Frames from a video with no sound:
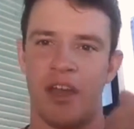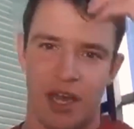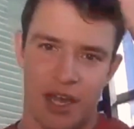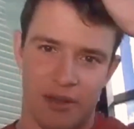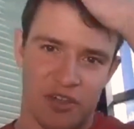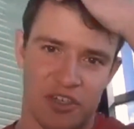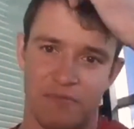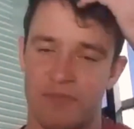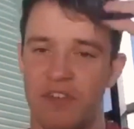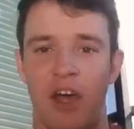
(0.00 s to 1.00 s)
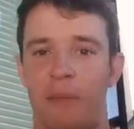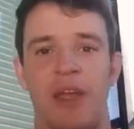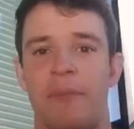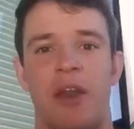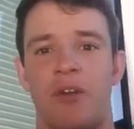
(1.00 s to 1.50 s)
um, just developing
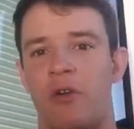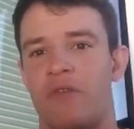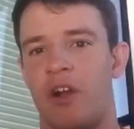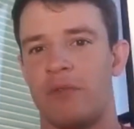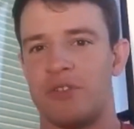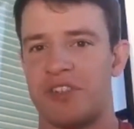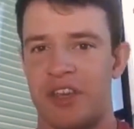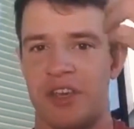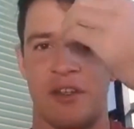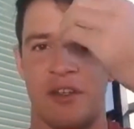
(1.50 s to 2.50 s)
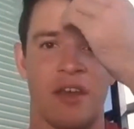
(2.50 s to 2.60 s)
a better overall routine.